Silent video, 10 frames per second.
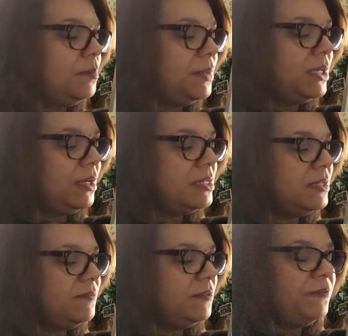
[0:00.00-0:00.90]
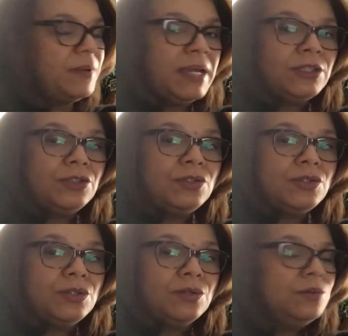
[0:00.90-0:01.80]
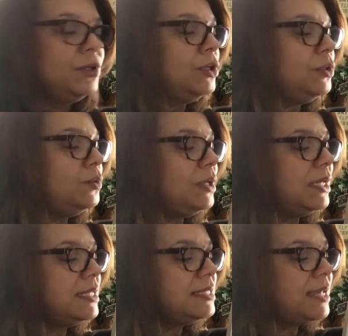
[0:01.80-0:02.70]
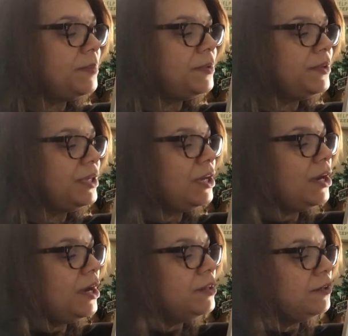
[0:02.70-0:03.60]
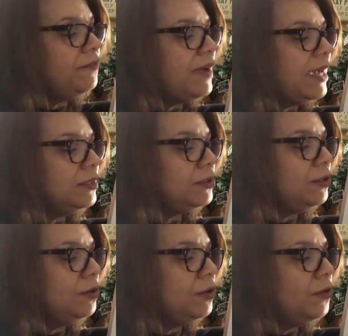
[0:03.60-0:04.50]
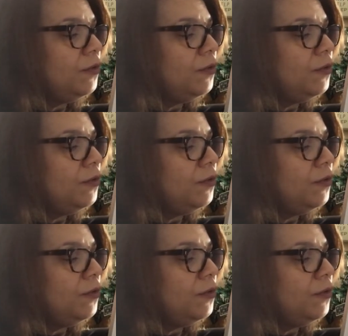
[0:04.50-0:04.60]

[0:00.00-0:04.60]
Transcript: Because of the factor 2, you can double the other factor,